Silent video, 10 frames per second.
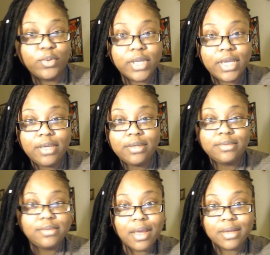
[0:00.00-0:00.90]

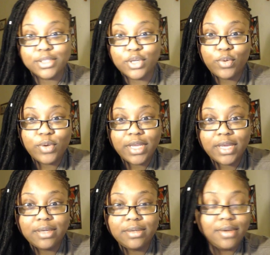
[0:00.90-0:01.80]
Jolene,
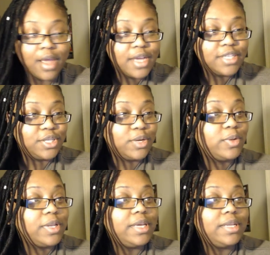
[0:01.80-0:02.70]
Jolene,
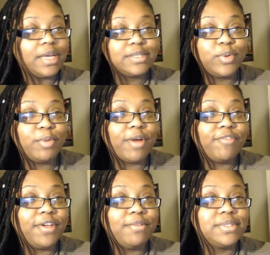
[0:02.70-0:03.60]
Jolene. That's one of
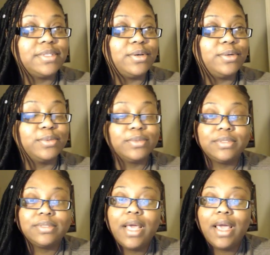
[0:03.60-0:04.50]
my favorite
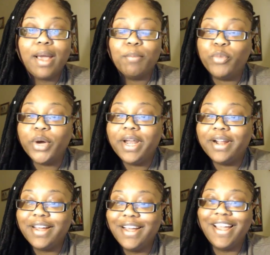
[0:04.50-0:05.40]
songs.
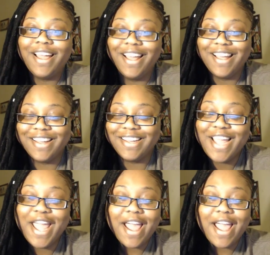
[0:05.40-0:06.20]
But uh,